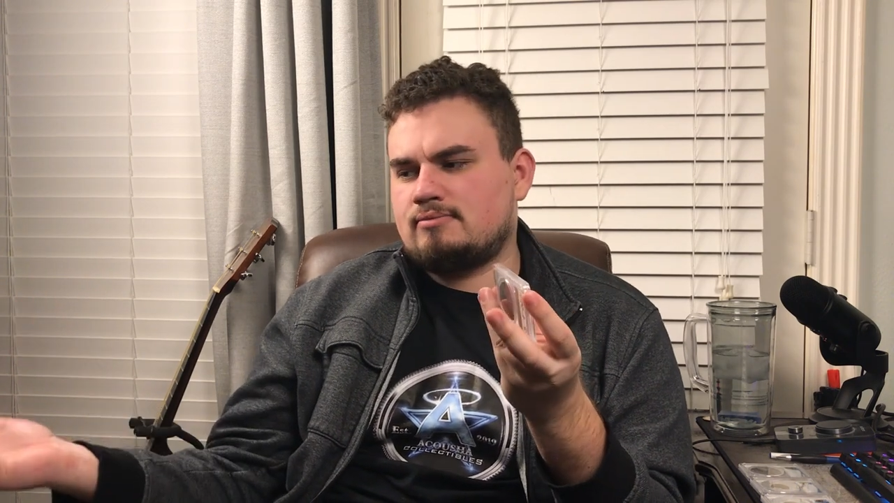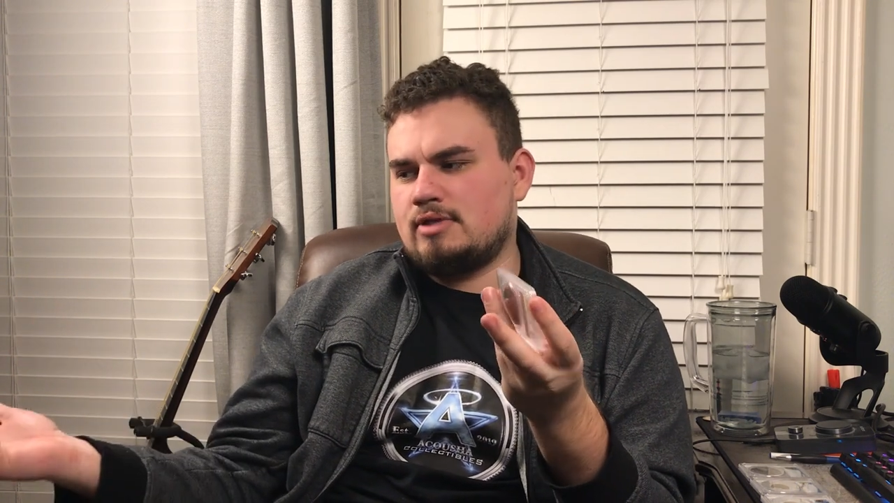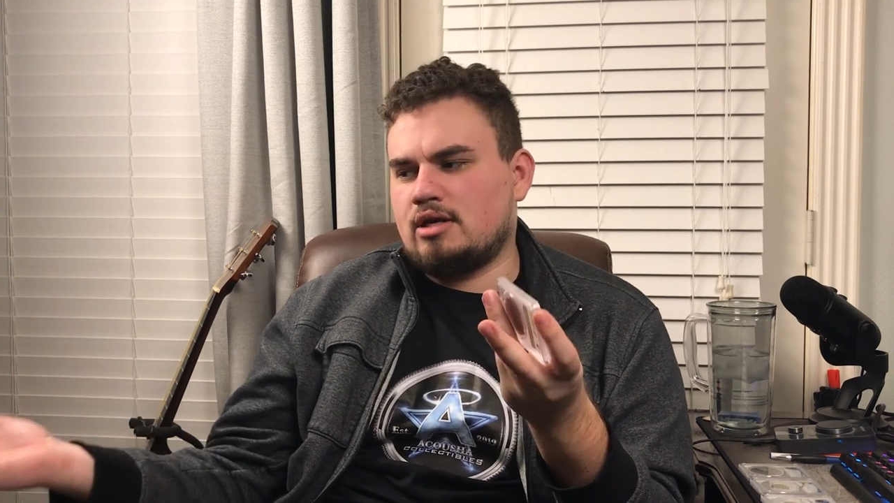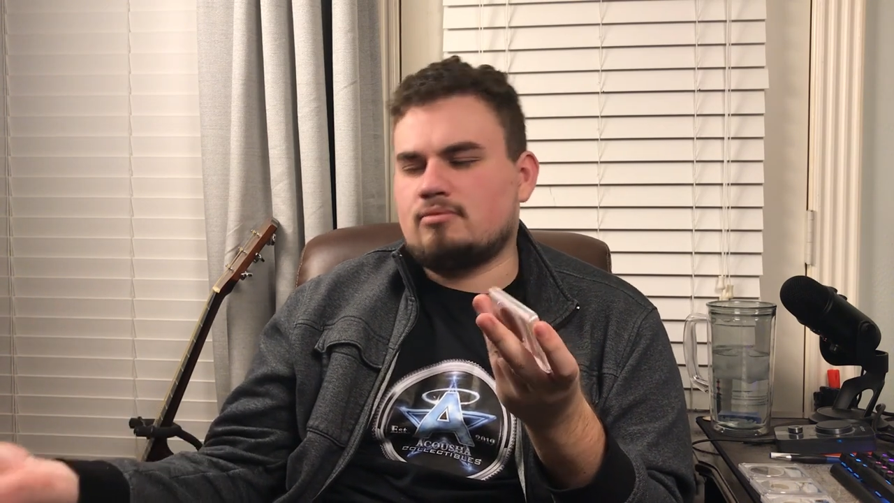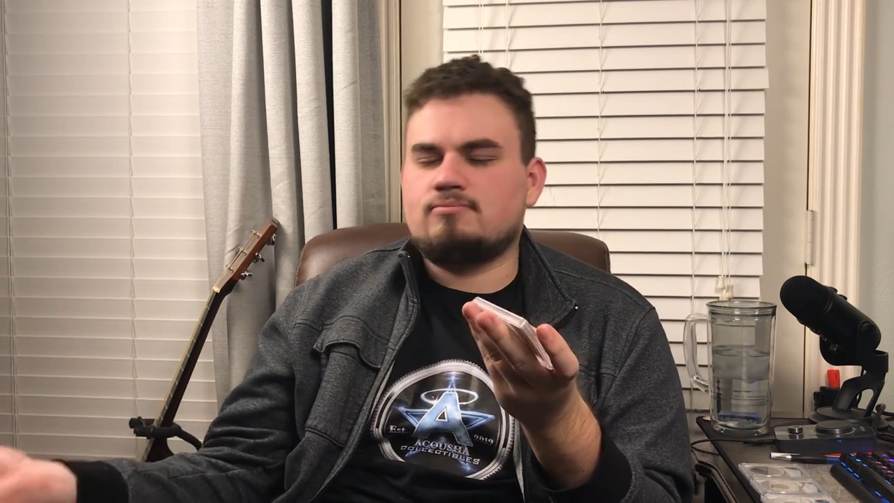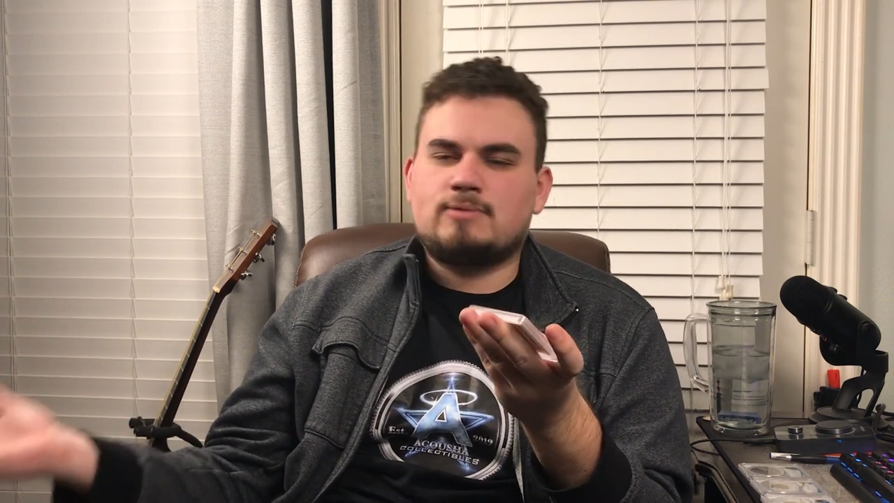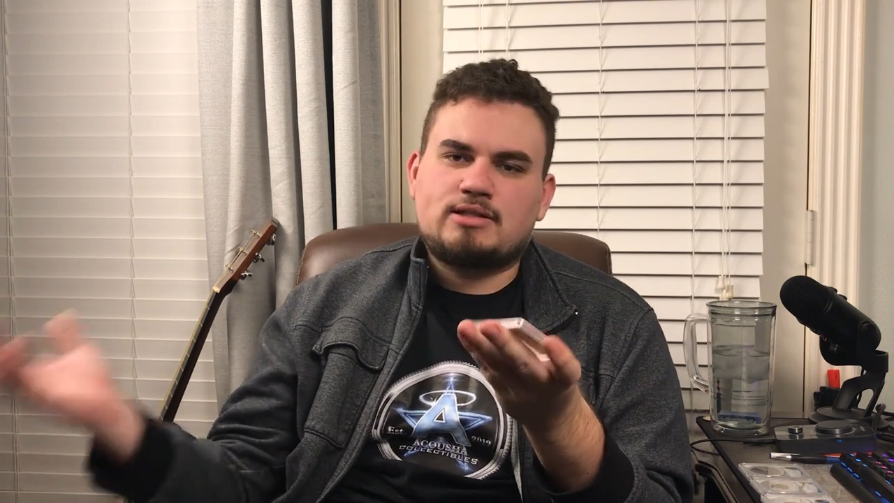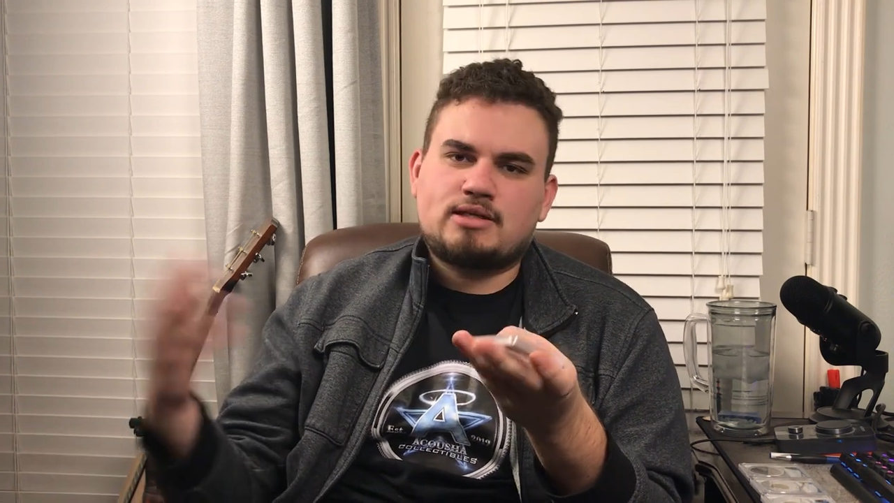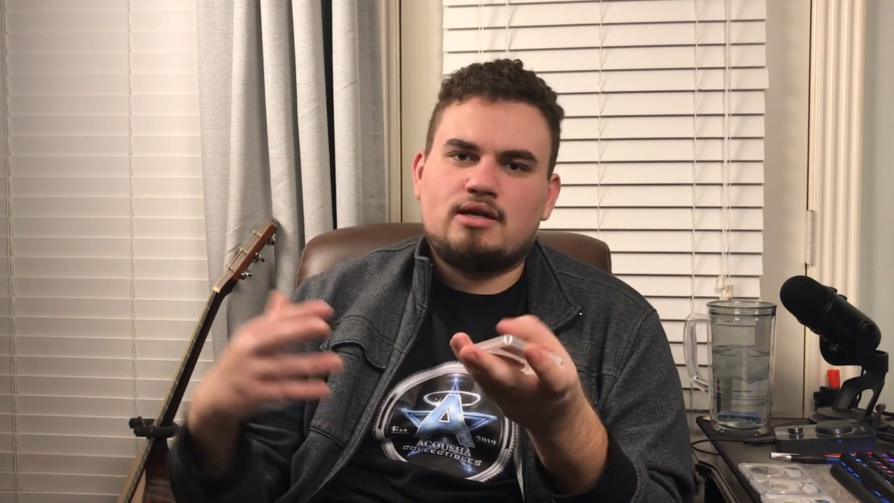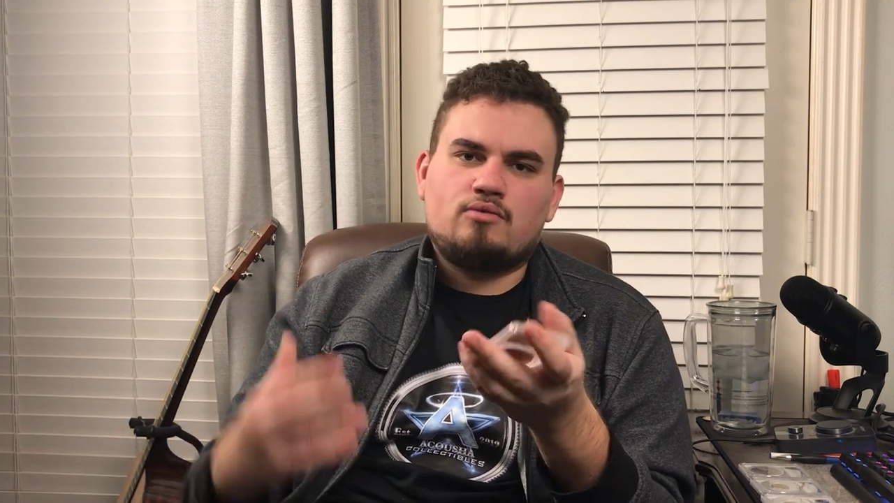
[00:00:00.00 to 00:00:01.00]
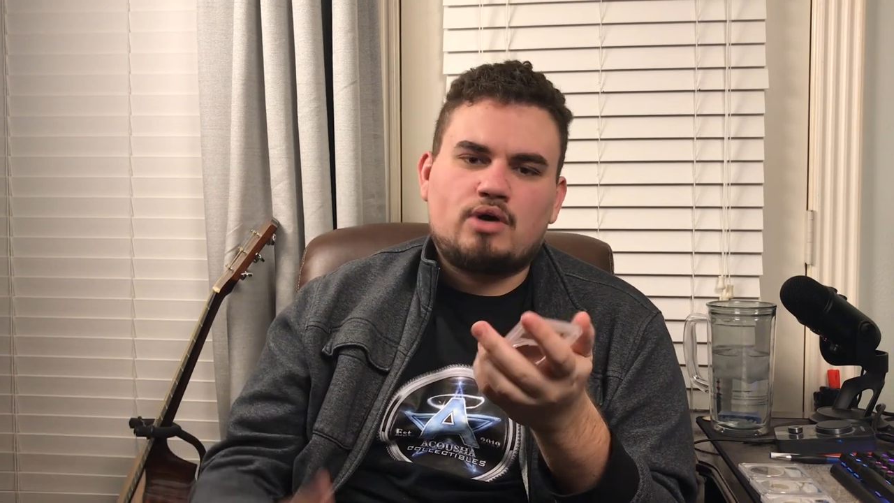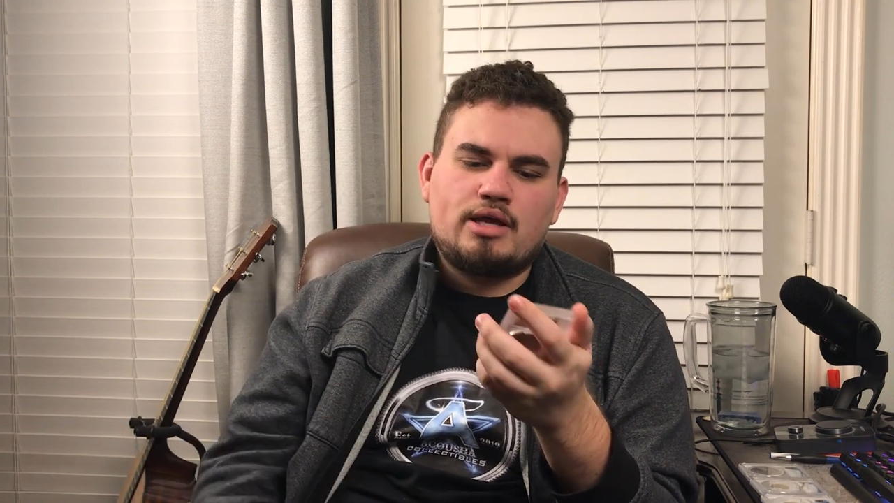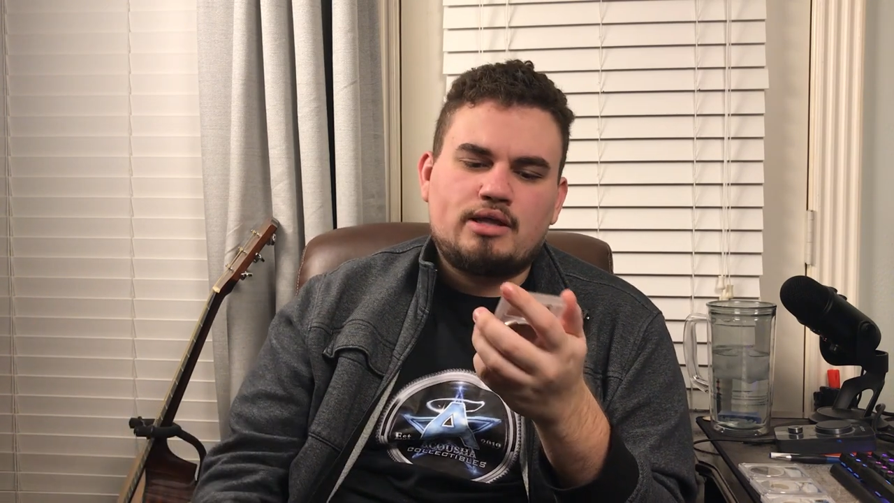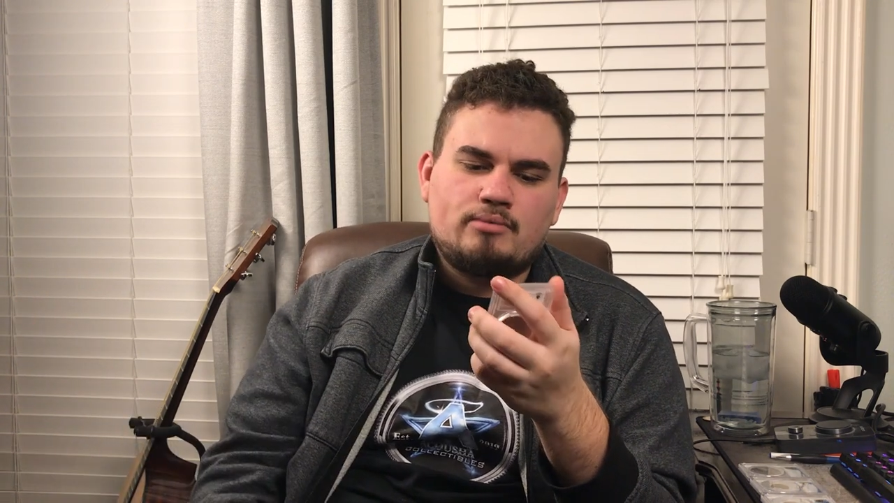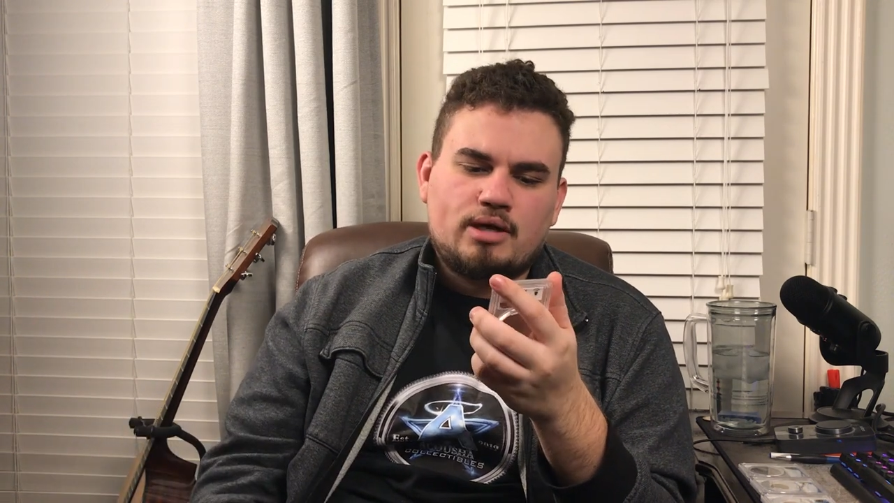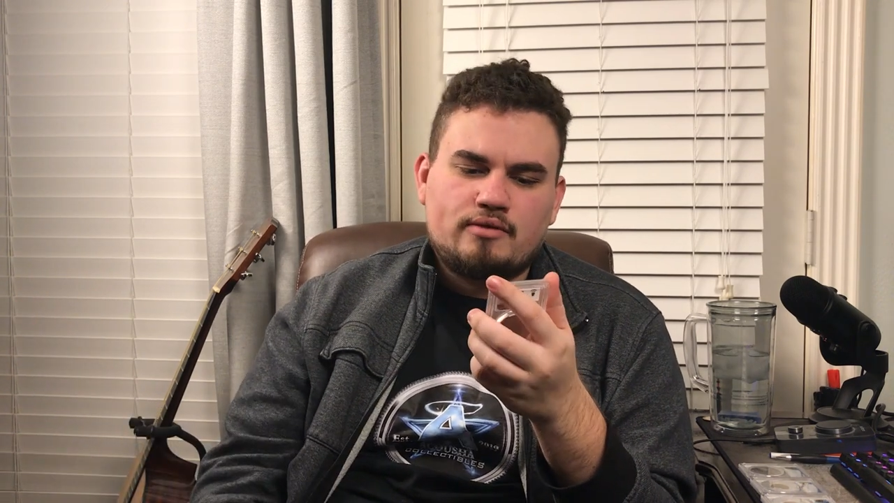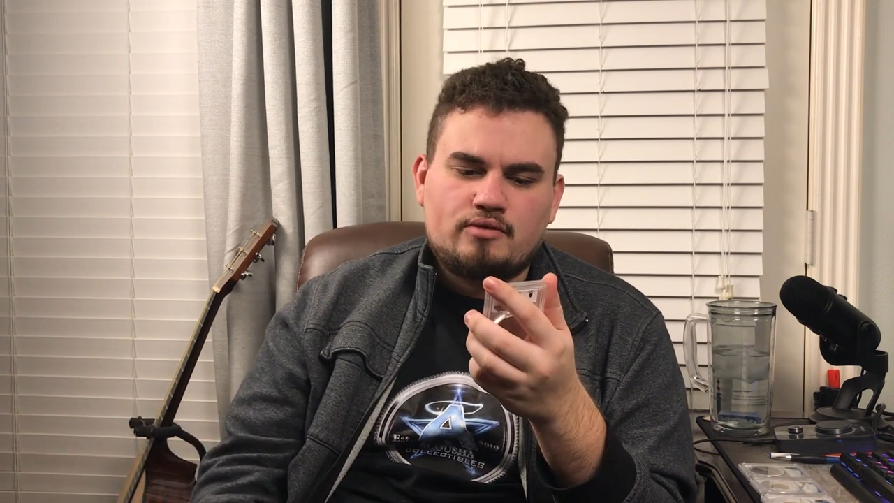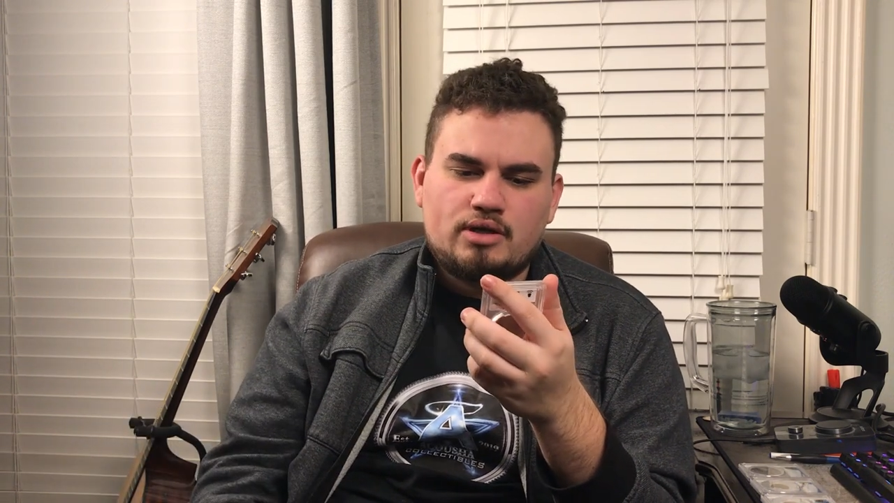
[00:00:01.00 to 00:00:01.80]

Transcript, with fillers: you know, that's kind of why it might have